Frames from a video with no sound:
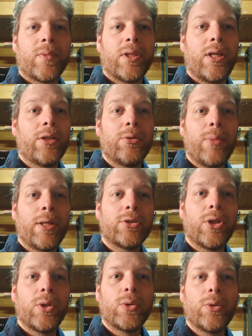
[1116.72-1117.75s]
yeah, you might
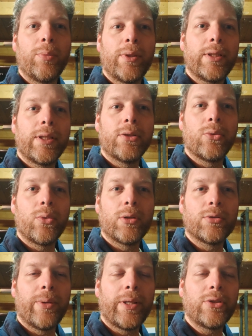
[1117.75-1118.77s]
go completely in the
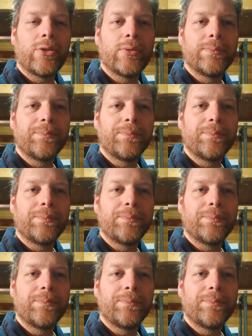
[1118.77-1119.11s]
wrong direction.